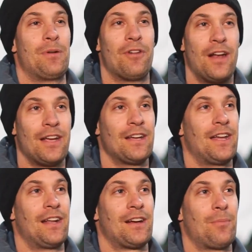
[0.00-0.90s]
running,
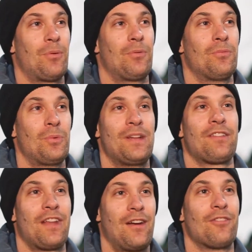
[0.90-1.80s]
and a couple
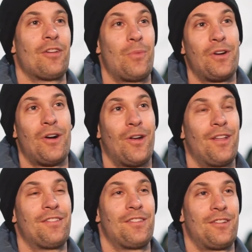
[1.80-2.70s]
weeks later, someone called
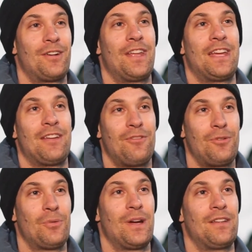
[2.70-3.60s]
us to start taking
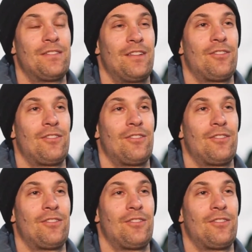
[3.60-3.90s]
food waste.